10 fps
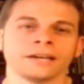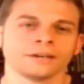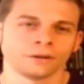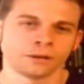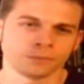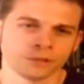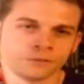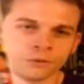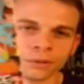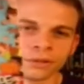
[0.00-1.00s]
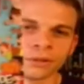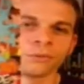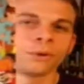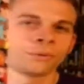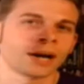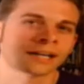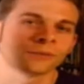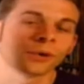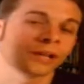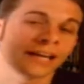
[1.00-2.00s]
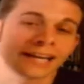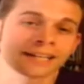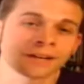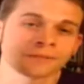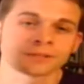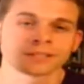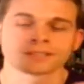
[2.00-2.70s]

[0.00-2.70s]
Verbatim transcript: living with a rock and roll aunt and everything.